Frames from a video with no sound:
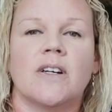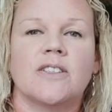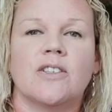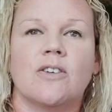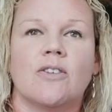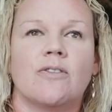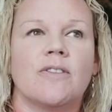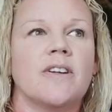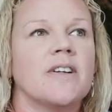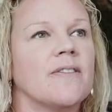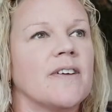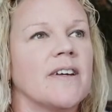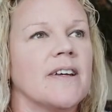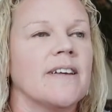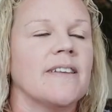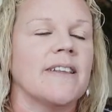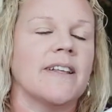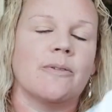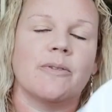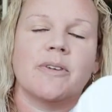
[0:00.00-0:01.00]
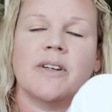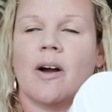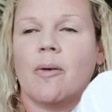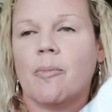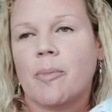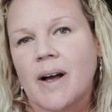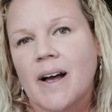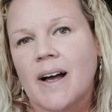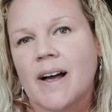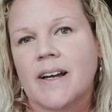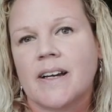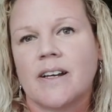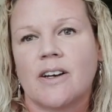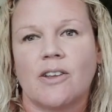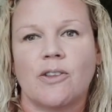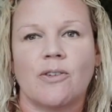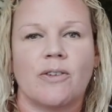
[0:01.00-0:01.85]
I'd got rid of it and then it would come back and I